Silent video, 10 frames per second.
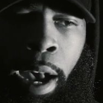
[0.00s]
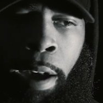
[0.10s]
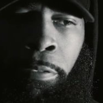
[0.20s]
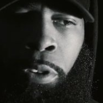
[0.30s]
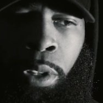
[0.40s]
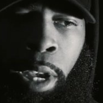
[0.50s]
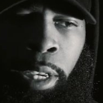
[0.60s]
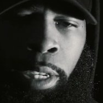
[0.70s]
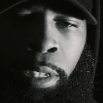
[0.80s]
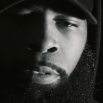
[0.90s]
I feel
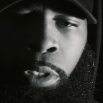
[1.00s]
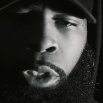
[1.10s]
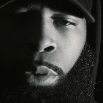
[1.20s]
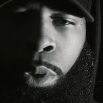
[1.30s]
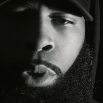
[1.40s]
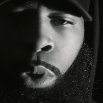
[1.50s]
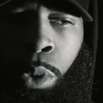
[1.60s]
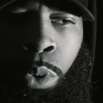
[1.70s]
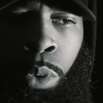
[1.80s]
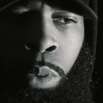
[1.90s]
like individuals
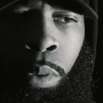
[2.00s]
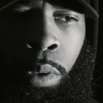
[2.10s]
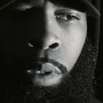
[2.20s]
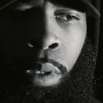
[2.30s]
who,